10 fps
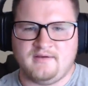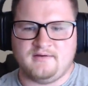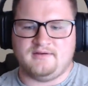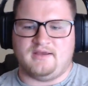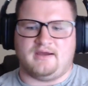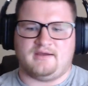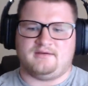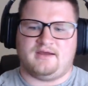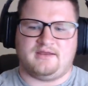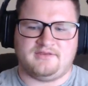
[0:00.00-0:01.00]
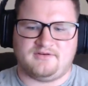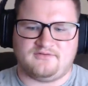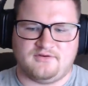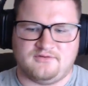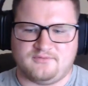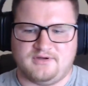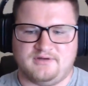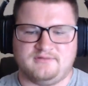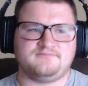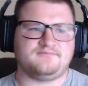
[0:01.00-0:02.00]
Yeah, I think so as
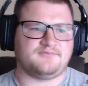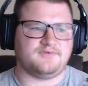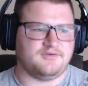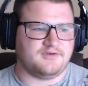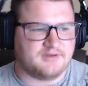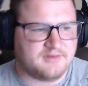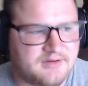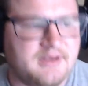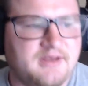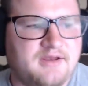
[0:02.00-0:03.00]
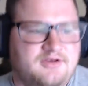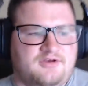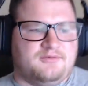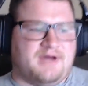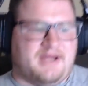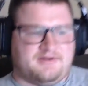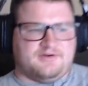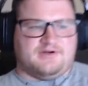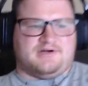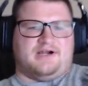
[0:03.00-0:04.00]
well. You can buy a
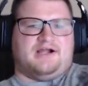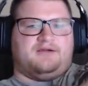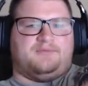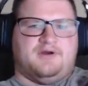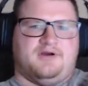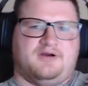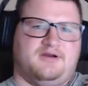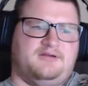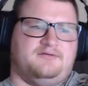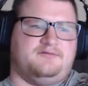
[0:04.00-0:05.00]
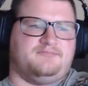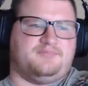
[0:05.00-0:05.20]
$200 printer and